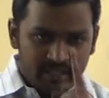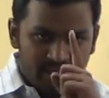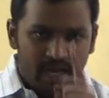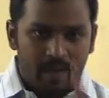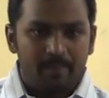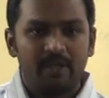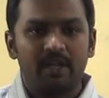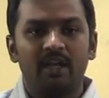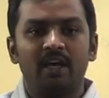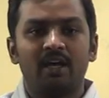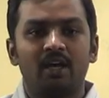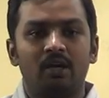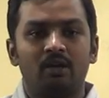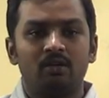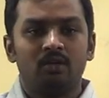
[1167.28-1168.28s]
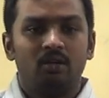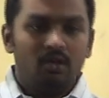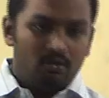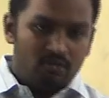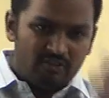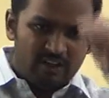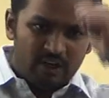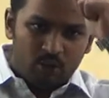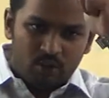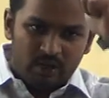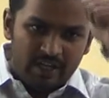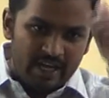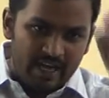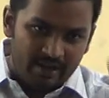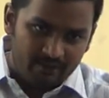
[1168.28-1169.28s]
In capital account, you will
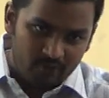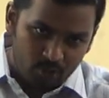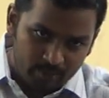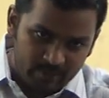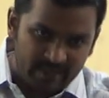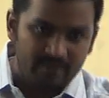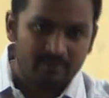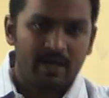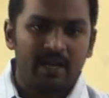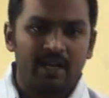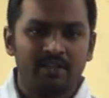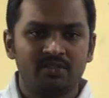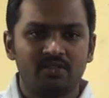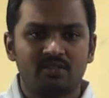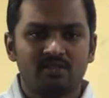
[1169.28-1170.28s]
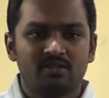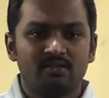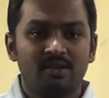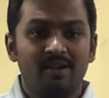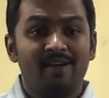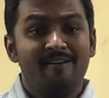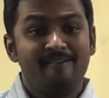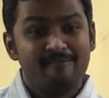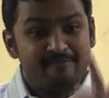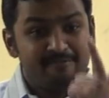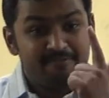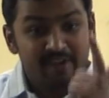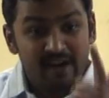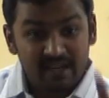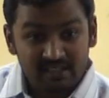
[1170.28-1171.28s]
only have opening balance,
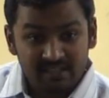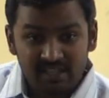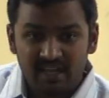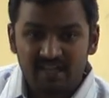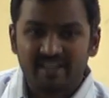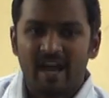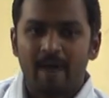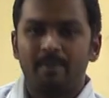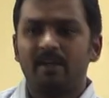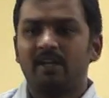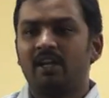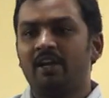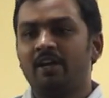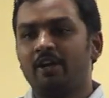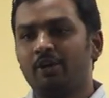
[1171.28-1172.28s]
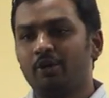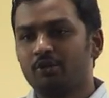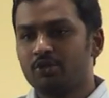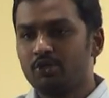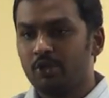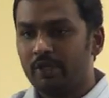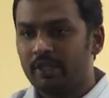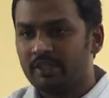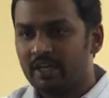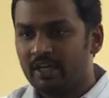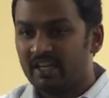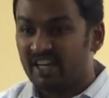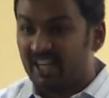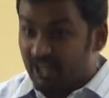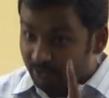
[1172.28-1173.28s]
further capital introduced during
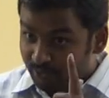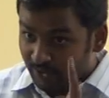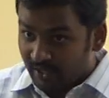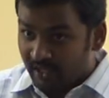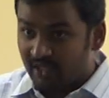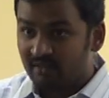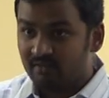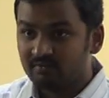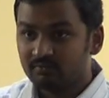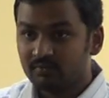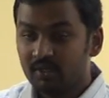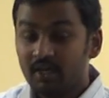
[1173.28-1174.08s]
the year, if any.